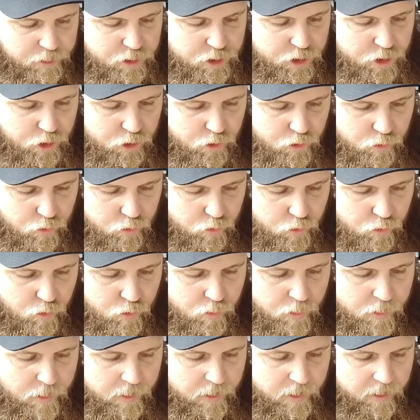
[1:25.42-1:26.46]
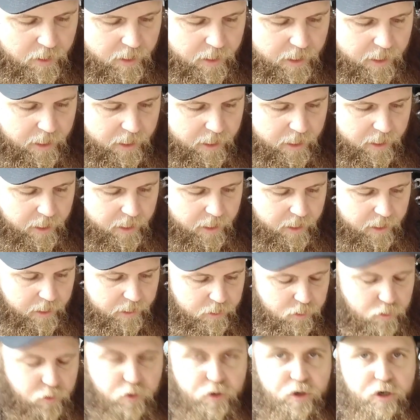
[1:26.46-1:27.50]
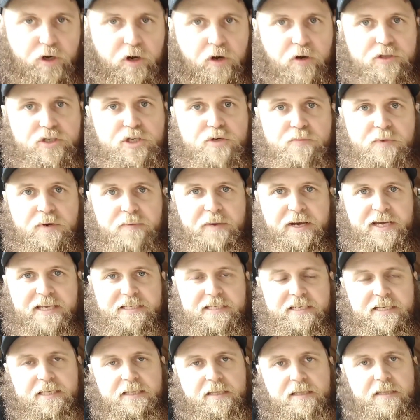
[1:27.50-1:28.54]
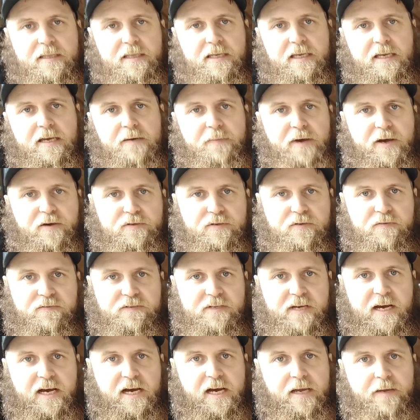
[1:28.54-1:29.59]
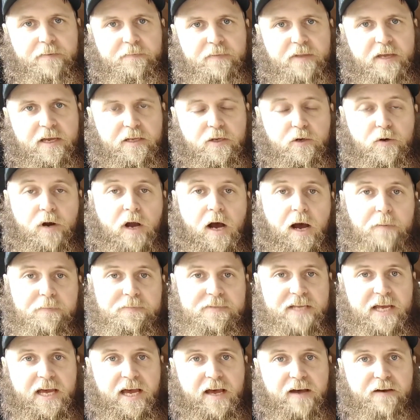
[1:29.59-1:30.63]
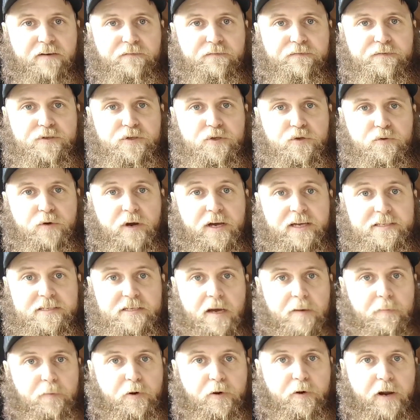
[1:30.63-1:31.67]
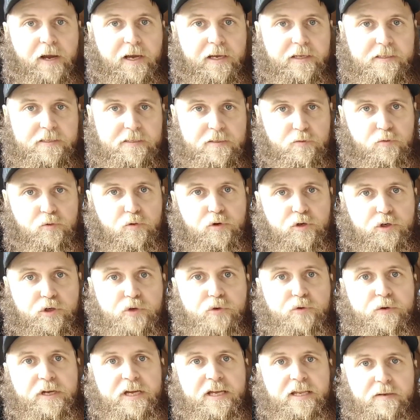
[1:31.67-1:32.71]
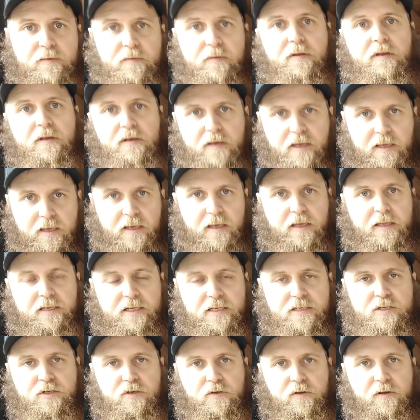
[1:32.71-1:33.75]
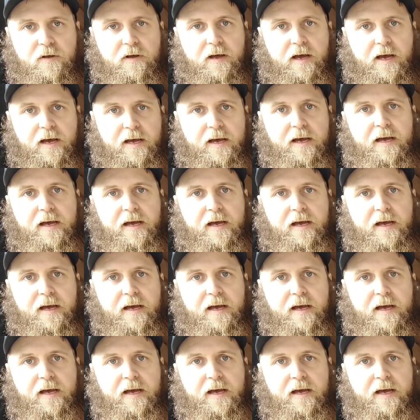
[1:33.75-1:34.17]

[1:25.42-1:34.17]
Two, you're also minimizing the amount of time that your hops have to isomerize or create additional